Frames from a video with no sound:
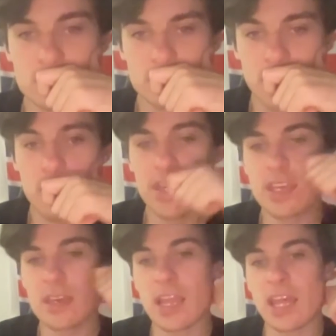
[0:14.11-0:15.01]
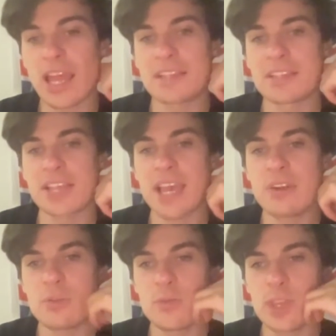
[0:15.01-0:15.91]
Are we allowed to say it,
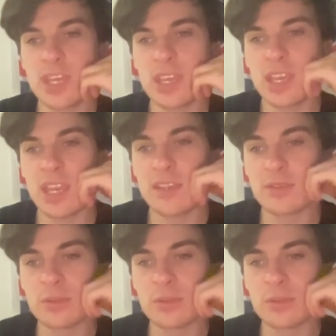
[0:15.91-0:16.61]
or will we get cancelled?